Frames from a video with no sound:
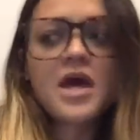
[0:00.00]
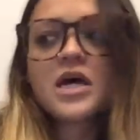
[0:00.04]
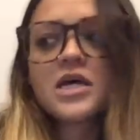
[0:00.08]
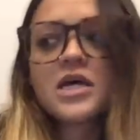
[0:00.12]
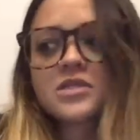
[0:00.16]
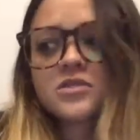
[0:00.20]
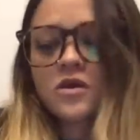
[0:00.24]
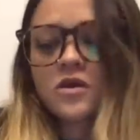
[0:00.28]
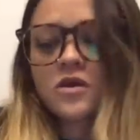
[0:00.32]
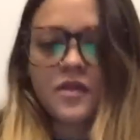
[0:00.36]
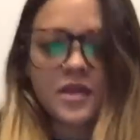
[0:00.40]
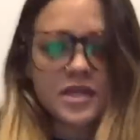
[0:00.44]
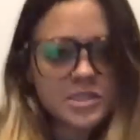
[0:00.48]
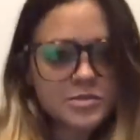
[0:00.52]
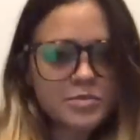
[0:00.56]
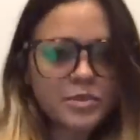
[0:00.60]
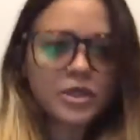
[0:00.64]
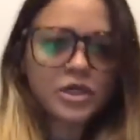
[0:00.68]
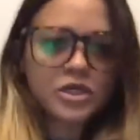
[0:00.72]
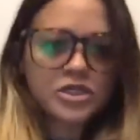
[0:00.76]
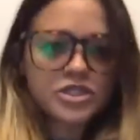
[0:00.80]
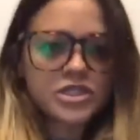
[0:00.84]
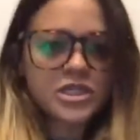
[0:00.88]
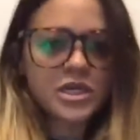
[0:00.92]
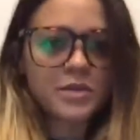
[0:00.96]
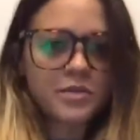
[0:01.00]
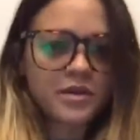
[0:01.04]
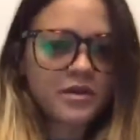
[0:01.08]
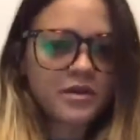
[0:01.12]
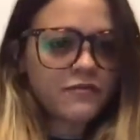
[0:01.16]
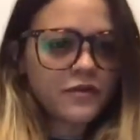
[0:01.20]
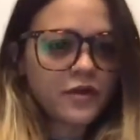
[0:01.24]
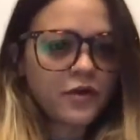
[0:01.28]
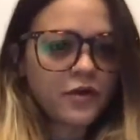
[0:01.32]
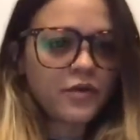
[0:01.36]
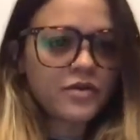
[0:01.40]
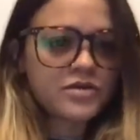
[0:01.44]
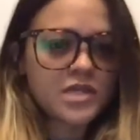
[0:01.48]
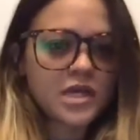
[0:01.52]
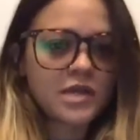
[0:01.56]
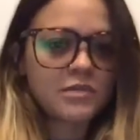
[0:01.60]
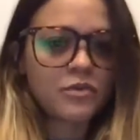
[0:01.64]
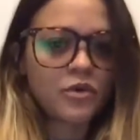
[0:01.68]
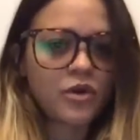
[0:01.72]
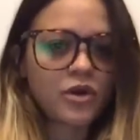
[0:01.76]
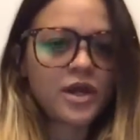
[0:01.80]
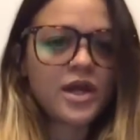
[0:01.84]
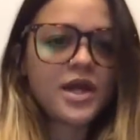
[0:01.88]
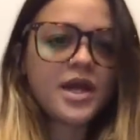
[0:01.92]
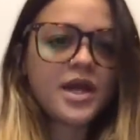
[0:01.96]
So this person I'm going to focus on
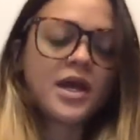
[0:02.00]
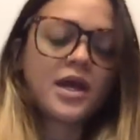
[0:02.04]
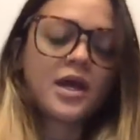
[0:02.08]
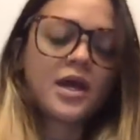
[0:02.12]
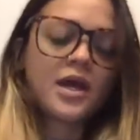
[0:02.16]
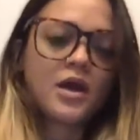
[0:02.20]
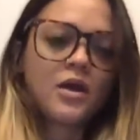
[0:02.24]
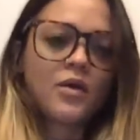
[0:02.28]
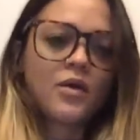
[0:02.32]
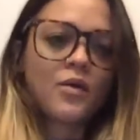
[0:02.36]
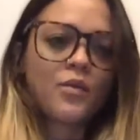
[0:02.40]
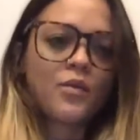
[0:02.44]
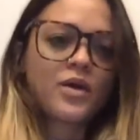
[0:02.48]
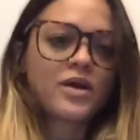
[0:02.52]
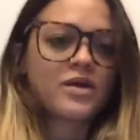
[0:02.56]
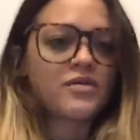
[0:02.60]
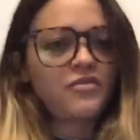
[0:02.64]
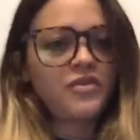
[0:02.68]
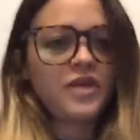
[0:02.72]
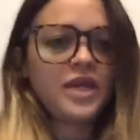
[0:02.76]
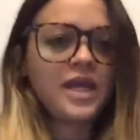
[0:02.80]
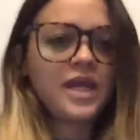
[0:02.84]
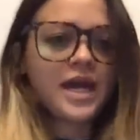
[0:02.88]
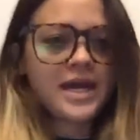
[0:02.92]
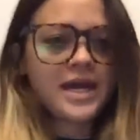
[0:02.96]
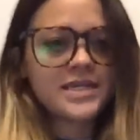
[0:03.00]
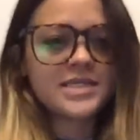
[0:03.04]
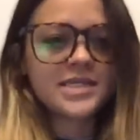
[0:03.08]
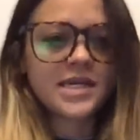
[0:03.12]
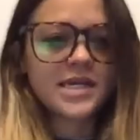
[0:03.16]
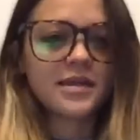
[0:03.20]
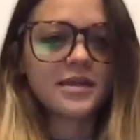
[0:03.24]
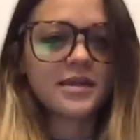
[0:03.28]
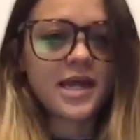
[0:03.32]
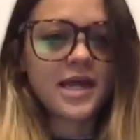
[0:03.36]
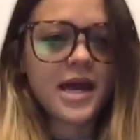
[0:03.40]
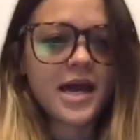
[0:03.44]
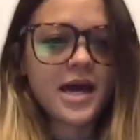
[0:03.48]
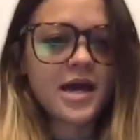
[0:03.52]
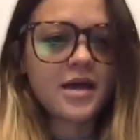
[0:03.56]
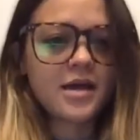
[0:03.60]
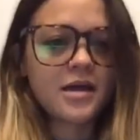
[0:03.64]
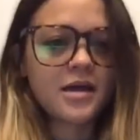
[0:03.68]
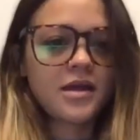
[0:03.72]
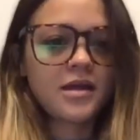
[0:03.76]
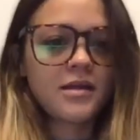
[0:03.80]
more. What if he had done that?